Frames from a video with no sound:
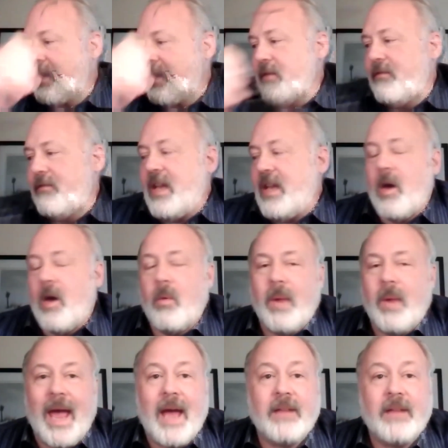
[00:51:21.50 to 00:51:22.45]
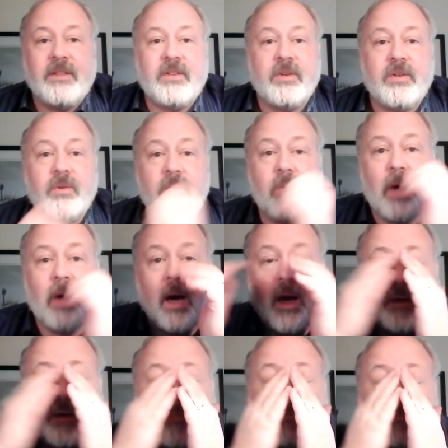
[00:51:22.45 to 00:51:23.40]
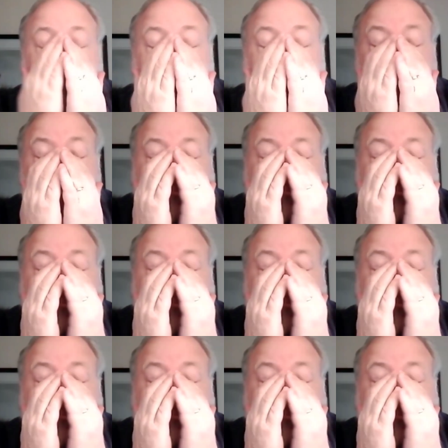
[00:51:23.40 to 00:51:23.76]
with the video, we had to um,